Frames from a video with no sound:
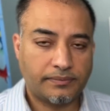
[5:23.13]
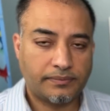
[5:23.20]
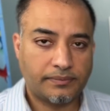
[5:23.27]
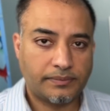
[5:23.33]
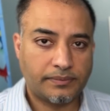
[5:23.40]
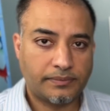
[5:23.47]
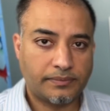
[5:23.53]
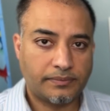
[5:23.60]

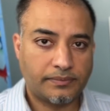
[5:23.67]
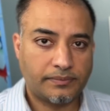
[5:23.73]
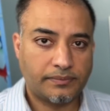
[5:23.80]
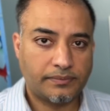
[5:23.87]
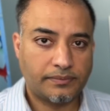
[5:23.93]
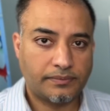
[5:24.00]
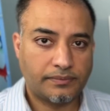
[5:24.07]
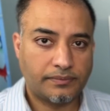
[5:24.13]

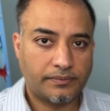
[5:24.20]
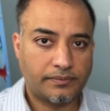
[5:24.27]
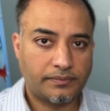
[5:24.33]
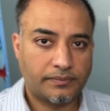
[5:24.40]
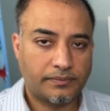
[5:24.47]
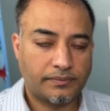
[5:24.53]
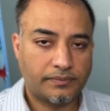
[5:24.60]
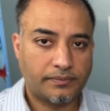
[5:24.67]

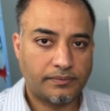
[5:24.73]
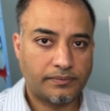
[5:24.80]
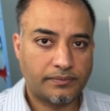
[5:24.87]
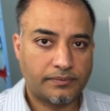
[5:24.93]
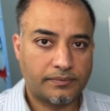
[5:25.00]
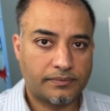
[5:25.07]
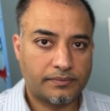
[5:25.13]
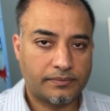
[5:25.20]

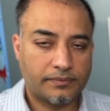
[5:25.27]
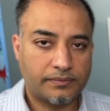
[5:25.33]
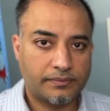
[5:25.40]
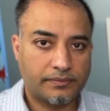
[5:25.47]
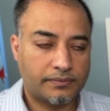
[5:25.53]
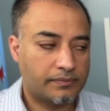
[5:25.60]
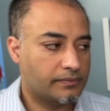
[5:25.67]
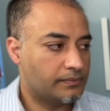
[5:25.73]

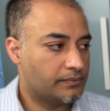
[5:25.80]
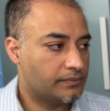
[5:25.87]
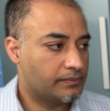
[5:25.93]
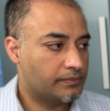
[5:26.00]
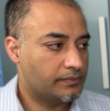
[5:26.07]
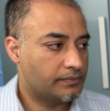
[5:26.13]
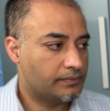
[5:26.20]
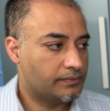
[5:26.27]

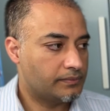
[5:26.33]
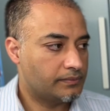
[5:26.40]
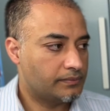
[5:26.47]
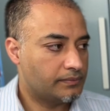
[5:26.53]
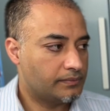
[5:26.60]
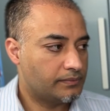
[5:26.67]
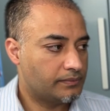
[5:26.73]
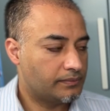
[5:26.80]

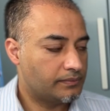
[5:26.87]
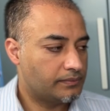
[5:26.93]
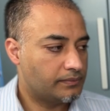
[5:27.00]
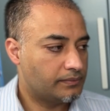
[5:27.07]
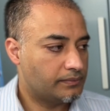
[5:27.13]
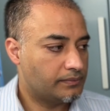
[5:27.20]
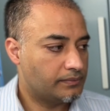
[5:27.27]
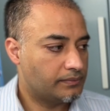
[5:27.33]

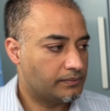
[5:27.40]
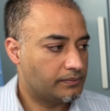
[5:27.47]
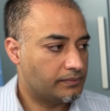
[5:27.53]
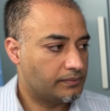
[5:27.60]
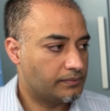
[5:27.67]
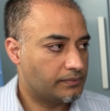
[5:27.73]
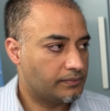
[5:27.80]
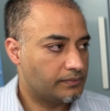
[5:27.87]

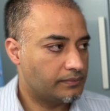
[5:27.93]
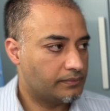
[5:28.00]
The person shown says nothing.